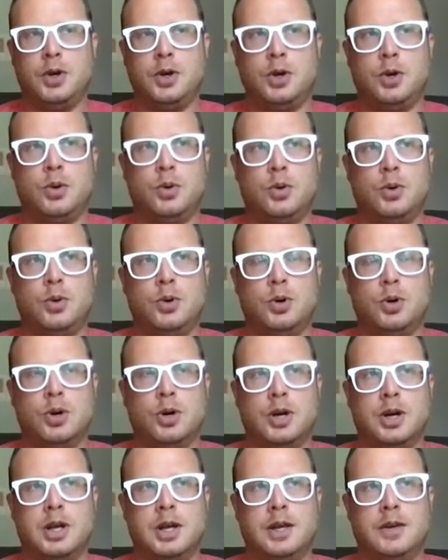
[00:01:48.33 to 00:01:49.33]

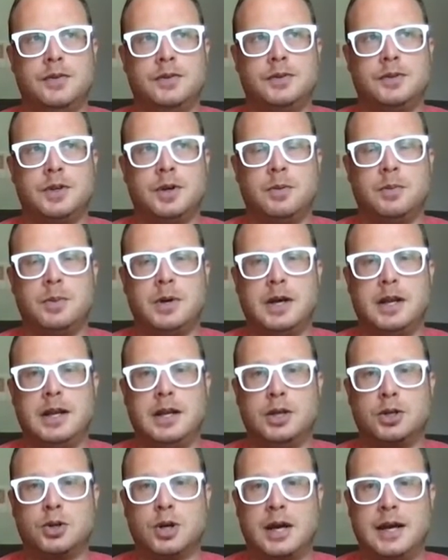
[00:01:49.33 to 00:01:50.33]
Or if somebody
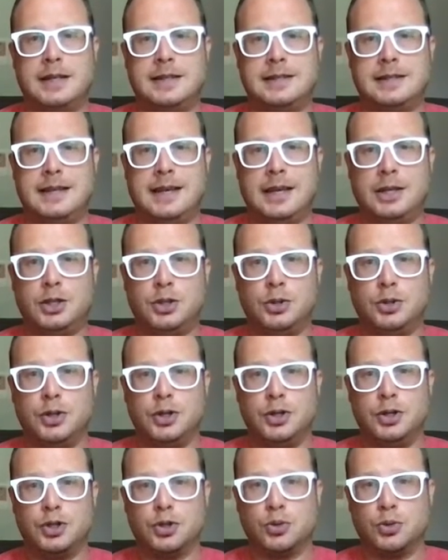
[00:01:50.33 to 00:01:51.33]
tries to get you to
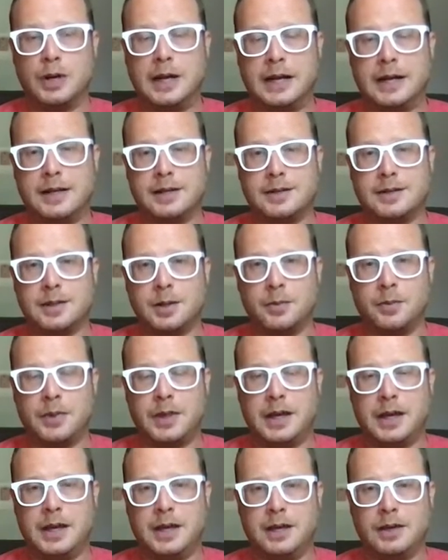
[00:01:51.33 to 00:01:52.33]
drink
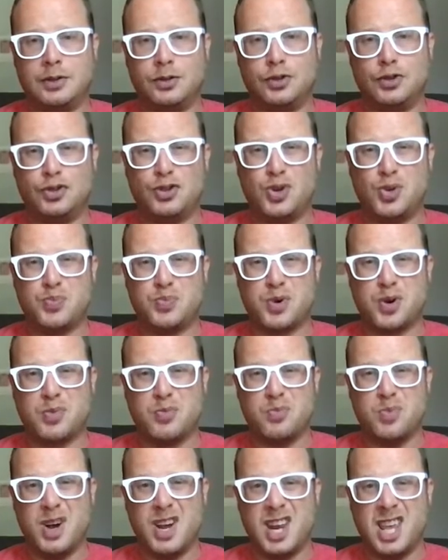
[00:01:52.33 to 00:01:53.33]
something super
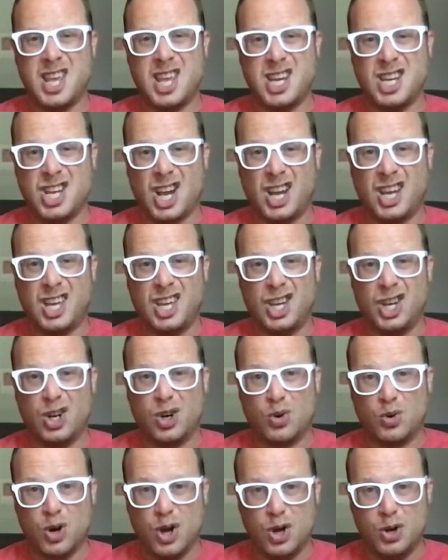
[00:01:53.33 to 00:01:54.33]
muddy and yucky and
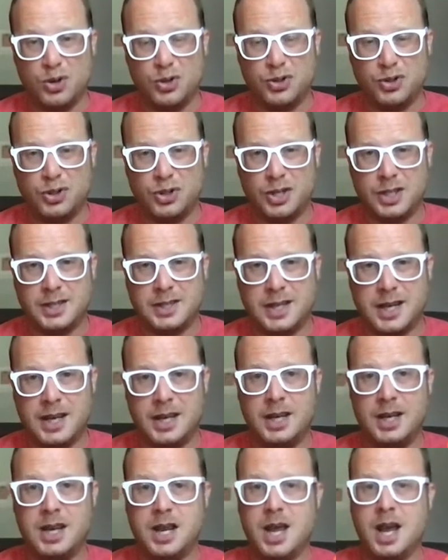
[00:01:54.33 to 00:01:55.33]
gross, you could say,
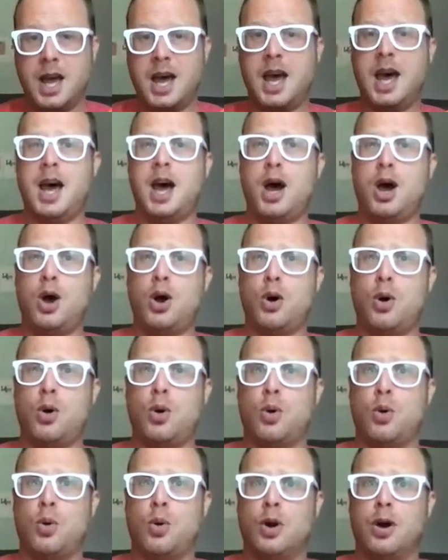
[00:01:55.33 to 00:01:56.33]

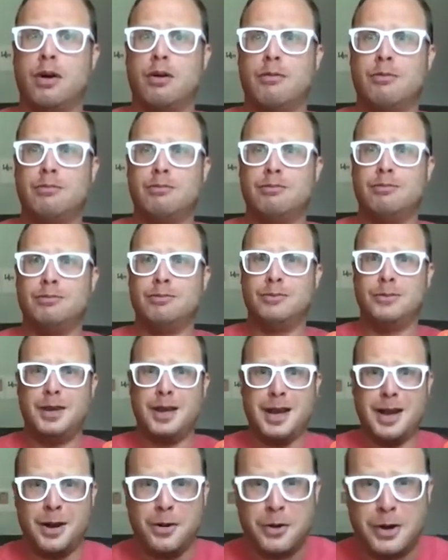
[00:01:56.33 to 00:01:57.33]
no,
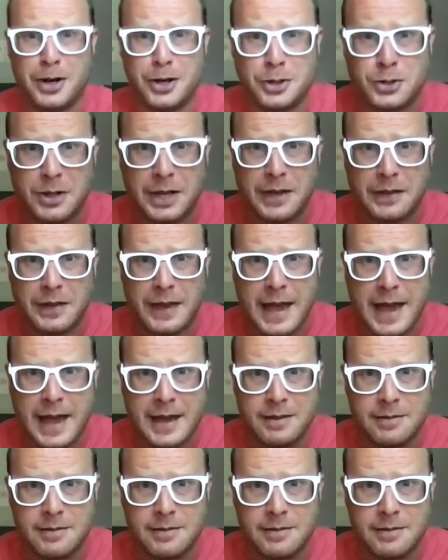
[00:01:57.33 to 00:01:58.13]
I don't want to drink that.